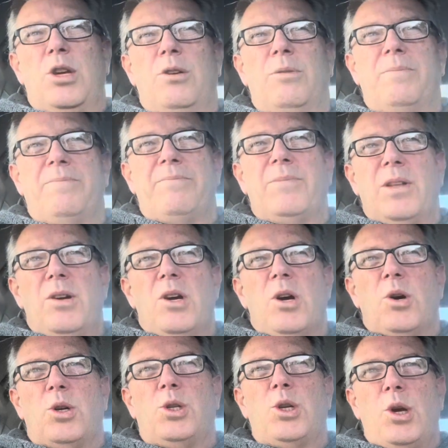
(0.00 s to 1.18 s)
you
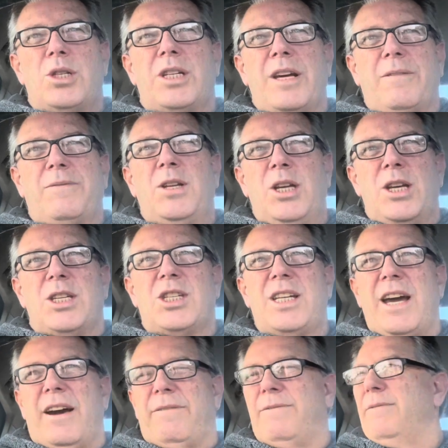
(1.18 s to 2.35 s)
or do stuff to your
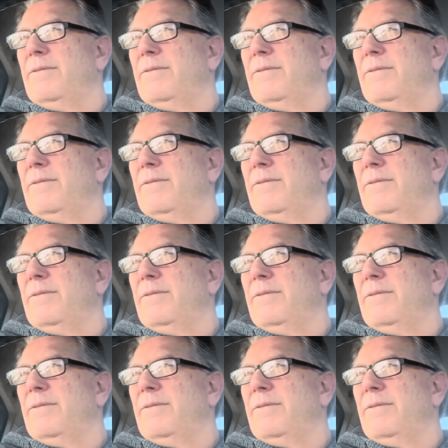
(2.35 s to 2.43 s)
stuff.